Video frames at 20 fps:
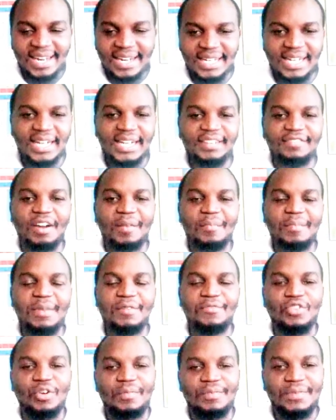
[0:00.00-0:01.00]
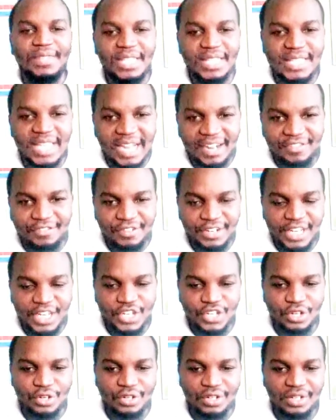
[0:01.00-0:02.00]
deliver me from this
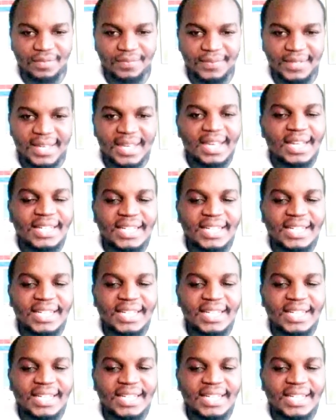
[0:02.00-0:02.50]
affliction,